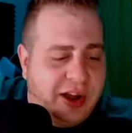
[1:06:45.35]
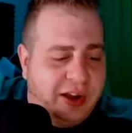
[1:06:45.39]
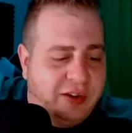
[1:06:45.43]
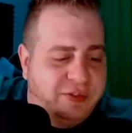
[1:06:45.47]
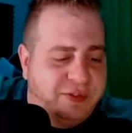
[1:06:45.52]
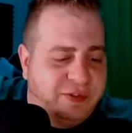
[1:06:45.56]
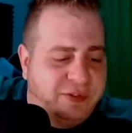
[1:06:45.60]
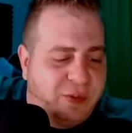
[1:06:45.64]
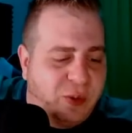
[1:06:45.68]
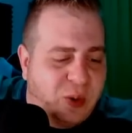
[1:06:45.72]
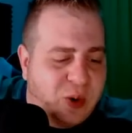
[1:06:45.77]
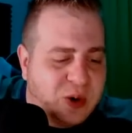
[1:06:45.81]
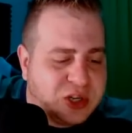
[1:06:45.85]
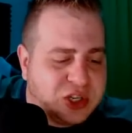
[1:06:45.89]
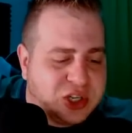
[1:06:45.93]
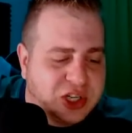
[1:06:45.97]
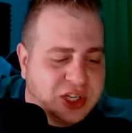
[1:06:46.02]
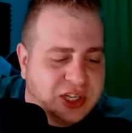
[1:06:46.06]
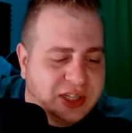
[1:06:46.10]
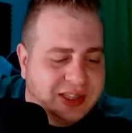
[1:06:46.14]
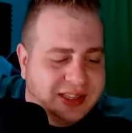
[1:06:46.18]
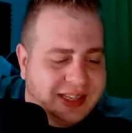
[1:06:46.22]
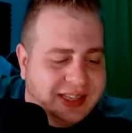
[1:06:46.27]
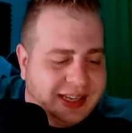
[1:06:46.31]

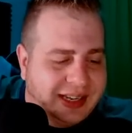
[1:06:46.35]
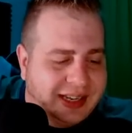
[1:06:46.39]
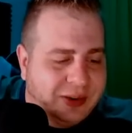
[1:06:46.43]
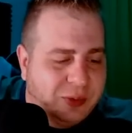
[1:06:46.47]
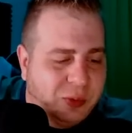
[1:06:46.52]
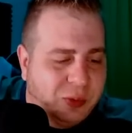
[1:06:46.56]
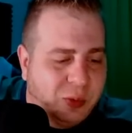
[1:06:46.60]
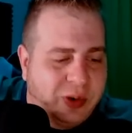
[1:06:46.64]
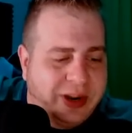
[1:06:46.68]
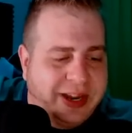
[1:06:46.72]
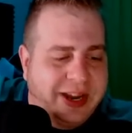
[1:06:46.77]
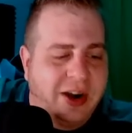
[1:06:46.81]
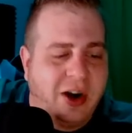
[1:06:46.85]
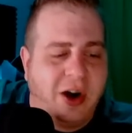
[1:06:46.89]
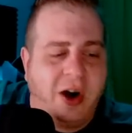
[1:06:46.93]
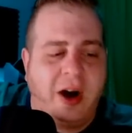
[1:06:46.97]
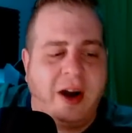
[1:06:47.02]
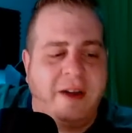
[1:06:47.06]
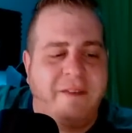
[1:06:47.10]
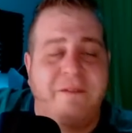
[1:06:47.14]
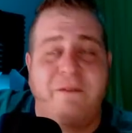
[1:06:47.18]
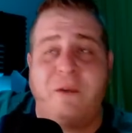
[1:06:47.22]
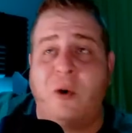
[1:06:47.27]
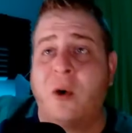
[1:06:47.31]
Unfortunately, we
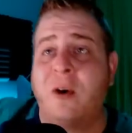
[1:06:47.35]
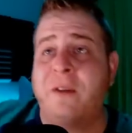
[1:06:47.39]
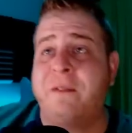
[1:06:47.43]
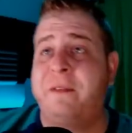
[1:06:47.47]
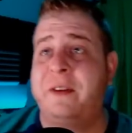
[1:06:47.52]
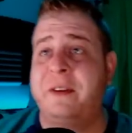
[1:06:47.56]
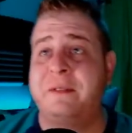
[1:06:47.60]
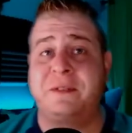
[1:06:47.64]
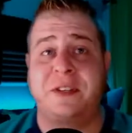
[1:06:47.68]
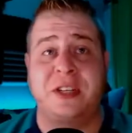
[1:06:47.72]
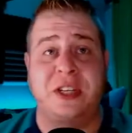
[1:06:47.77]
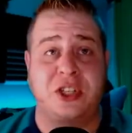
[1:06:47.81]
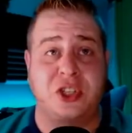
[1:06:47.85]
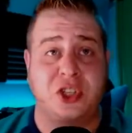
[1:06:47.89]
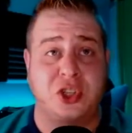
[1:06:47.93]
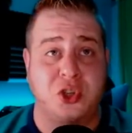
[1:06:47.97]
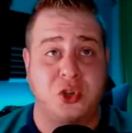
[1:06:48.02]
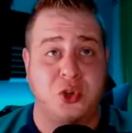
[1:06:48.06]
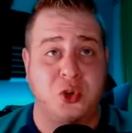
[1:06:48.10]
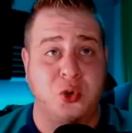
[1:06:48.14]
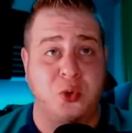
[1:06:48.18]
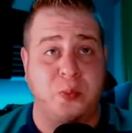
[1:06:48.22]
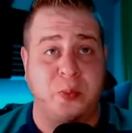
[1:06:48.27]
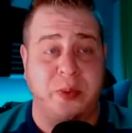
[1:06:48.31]
are at
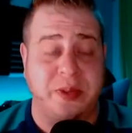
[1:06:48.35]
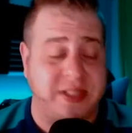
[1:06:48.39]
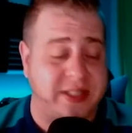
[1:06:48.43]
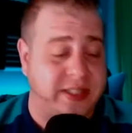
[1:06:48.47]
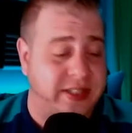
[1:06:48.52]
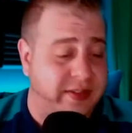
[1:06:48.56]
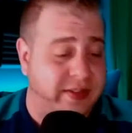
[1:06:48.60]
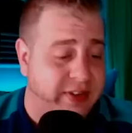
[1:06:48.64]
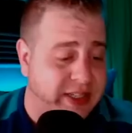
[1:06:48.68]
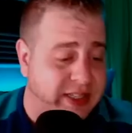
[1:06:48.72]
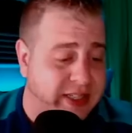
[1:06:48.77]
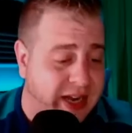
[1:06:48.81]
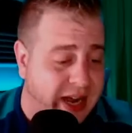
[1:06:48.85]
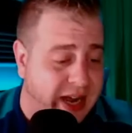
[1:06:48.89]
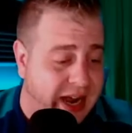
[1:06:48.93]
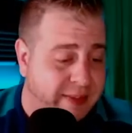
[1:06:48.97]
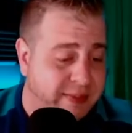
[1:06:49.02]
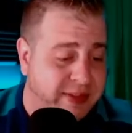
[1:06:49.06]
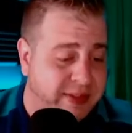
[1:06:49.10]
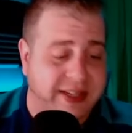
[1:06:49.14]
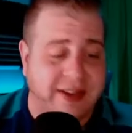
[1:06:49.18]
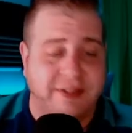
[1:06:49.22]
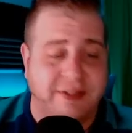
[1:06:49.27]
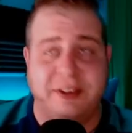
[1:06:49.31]
4:52 Pacific
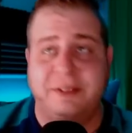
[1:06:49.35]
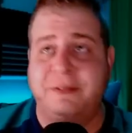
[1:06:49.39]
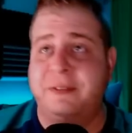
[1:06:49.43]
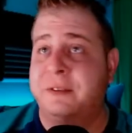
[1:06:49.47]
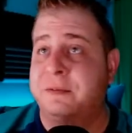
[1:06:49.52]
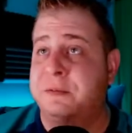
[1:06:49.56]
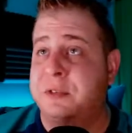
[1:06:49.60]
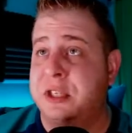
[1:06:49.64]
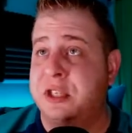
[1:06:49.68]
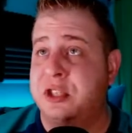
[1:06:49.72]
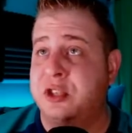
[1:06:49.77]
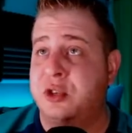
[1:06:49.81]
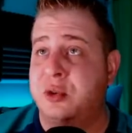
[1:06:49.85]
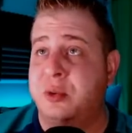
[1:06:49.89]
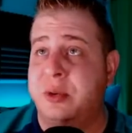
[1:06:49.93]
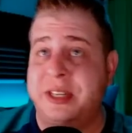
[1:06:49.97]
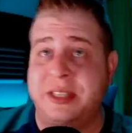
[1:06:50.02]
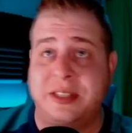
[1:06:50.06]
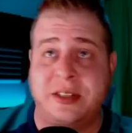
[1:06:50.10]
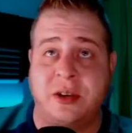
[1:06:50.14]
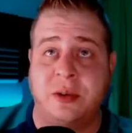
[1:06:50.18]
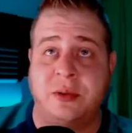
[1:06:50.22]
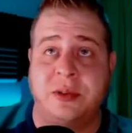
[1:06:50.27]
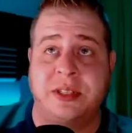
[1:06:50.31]
time, 7:52
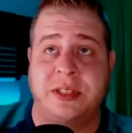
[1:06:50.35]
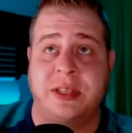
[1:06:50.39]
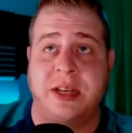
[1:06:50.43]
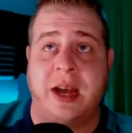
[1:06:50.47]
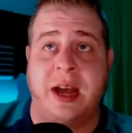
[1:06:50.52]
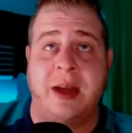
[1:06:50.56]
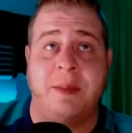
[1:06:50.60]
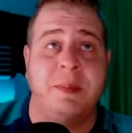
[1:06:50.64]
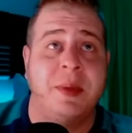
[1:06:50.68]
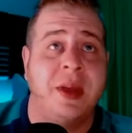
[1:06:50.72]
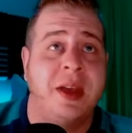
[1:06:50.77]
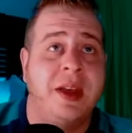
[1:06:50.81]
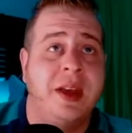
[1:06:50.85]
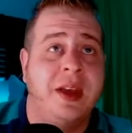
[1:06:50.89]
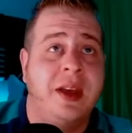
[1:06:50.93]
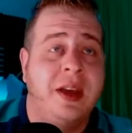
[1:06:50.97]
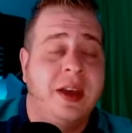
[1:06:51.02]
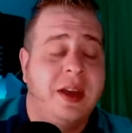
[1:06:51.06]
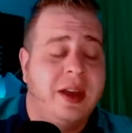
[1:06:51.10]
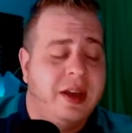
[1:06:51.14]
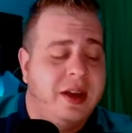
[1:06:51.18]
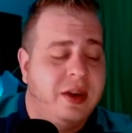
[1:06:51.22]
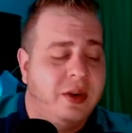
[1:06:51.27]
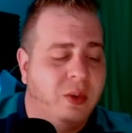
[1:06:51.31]
East Coast time.
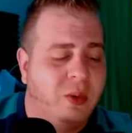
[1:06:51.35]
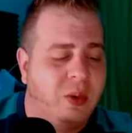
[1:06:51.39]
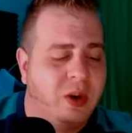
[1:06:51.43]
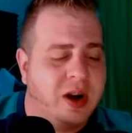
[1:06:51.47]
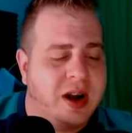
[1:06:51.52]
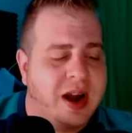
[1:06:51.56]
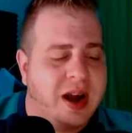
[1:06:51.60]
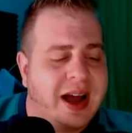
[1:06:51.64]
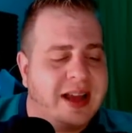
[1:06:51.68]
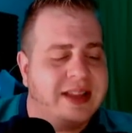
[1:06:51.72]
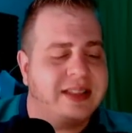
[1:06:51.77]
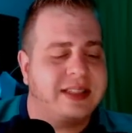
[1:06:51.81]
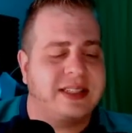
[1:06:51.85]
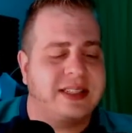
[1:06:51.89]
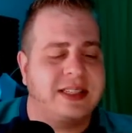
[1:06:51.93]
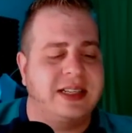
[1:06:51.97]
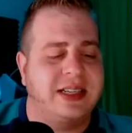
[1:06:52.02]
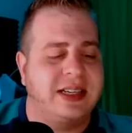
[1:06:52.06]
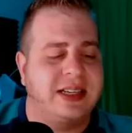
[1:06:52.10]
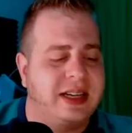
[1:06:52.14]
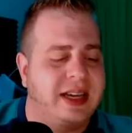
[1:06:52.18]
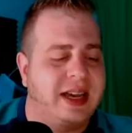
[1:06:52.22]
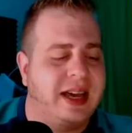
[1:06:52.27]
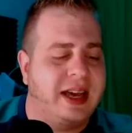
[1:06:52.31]
We're not
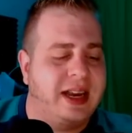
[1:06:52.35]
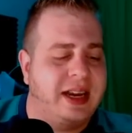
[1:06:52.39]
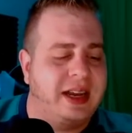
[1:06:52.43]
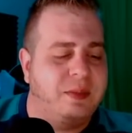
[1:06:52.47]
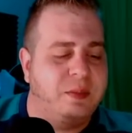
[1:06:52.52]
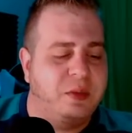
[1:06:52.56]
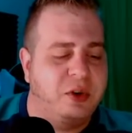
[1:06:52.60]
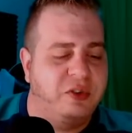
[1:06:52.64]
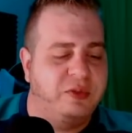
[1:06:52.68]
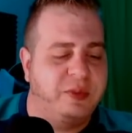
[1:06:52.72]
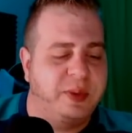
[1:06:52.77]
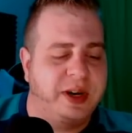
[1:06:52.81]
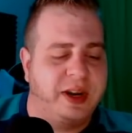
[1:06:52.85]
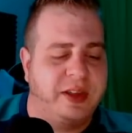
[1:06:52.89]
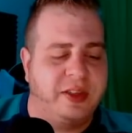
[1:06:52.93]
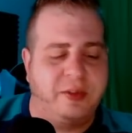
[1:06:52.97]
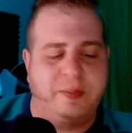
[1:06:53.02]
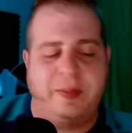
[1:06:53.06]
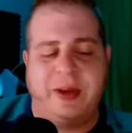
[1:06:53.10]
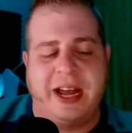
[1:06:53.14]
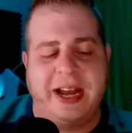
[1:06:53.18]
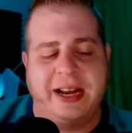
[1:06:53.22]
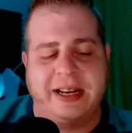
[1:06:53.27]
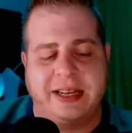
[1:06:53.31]
seeing any movement on
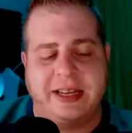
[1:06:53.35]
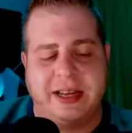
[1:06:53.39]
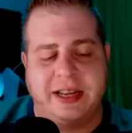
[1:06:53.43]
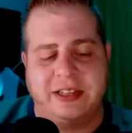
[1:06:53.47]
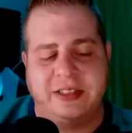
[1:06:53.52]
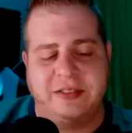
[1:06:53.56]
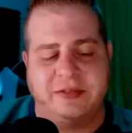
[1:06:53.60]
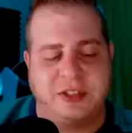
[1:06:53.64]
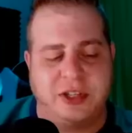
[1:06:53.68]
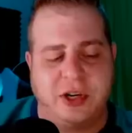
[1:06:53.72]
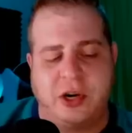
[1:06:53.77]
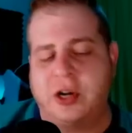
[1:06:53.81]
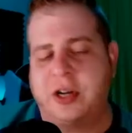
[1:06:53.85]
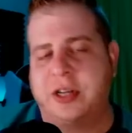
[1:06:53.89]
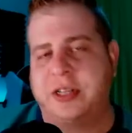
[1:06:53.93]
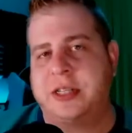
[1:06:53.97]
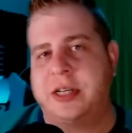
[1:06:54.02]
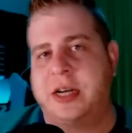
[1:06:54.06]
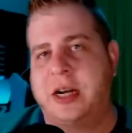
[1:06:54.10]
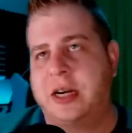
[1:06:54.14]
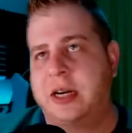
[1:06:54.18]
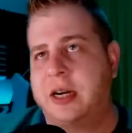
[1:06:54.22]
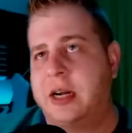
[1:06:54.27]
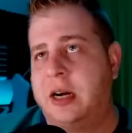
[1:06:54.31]
the back end of
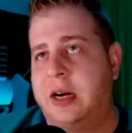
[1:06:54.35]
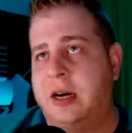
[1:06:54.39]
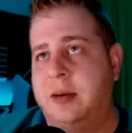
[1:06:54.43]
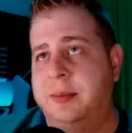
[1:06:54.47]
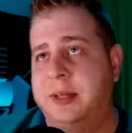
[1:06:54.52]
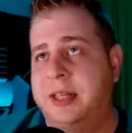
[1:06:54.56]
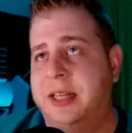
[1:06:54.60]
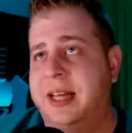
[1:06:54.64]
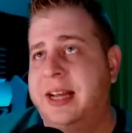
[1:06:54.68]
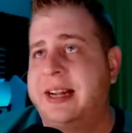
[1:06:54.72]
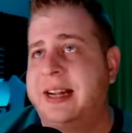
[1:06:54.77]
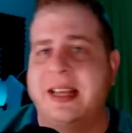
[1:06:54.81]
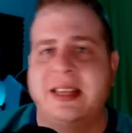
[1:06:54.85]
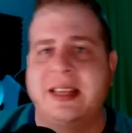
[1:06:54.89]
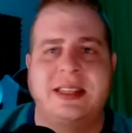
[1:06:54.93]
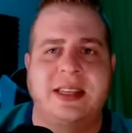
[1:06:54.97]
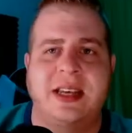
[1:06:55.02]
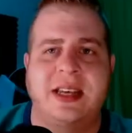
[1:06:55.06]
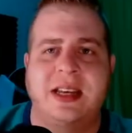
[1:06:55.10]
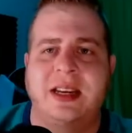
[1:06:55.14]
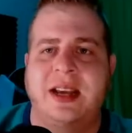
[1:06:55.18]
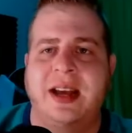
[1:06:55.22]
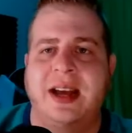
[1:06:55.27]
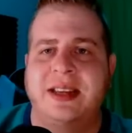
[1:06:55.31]
Target.com. But like I
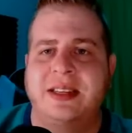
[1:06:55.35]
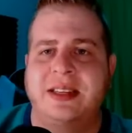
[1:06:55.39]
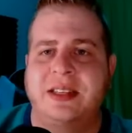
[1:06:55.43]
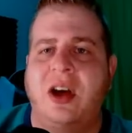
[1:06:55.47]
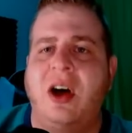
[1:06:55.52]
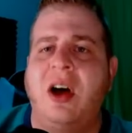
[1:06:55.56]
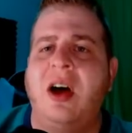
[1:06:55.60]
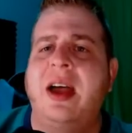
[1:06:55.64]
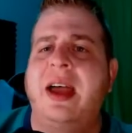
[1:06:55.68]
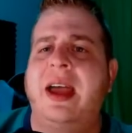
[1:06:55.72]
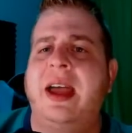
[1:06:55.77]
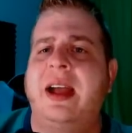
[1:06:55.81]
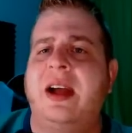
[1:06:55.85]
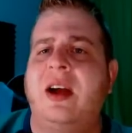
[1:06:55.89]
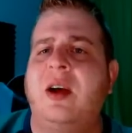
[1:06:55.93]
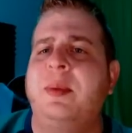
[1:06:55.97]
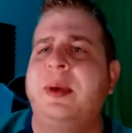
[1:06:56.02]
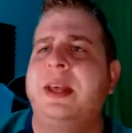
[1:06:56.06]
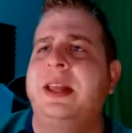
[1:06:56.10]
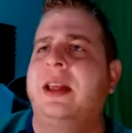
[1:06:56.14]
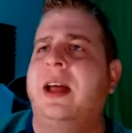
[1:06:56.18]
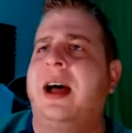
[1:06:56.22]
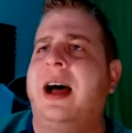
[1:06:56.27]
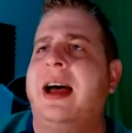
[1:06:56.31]
said, you guys, I'll
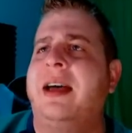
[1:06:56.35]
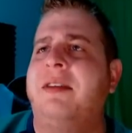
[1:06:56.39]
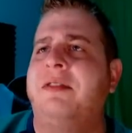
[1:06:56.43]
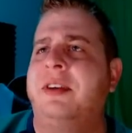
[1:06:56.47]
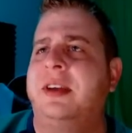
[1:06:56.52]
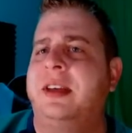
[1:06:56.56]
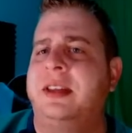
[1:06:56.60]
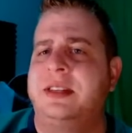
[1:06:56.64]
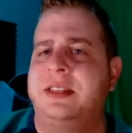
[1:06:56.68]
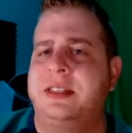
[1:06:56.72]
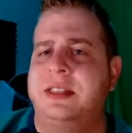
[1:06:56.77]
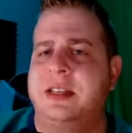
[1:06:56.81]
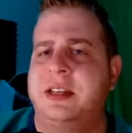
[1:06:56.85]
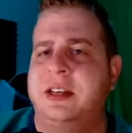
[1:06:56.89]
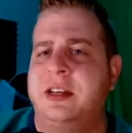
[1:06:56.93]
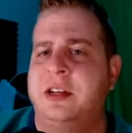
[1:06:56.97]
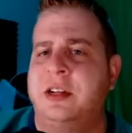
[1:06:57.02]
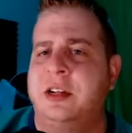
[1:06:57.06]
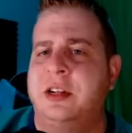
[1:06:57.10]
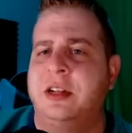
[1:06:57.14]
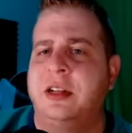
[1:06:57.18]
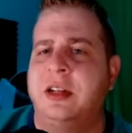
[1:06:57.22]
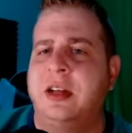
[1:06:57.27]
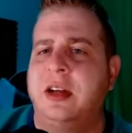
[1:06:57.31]
be live
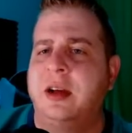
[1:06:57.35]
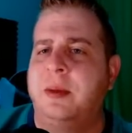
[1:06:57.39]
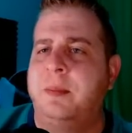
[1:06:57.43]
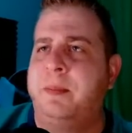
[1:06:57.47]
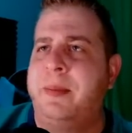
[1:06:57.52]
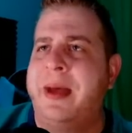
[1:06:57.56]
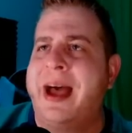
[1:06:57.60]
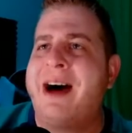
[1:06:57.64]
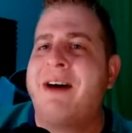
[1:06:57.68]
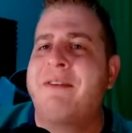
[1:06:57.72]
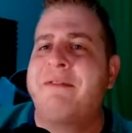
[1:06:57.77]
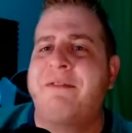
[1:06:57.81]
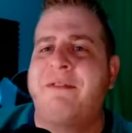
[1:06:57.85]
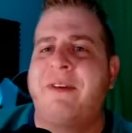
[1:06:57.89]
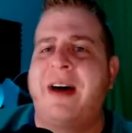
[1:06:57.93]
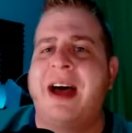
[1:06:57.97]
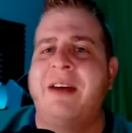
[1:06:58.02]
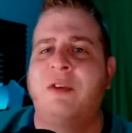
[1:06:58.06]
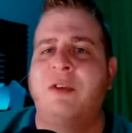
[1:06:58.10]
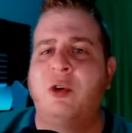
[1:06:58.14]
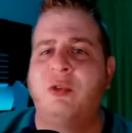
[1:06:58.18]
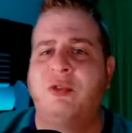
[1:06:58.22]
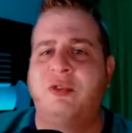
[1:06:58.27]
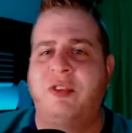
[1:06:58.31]
until about
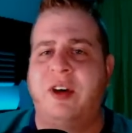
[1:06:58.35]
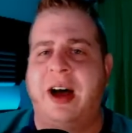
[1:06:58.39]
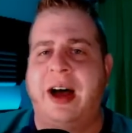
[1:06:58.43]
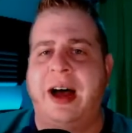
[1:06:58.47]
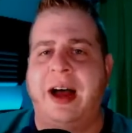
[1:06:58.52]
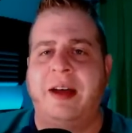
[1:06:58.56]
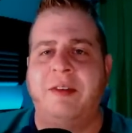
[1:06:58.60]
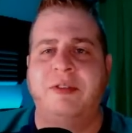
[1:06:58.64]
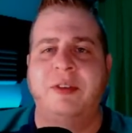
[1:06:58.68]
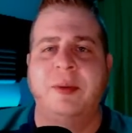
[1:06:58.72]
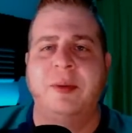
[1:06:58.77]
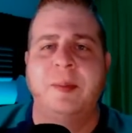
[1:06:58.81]
5:05.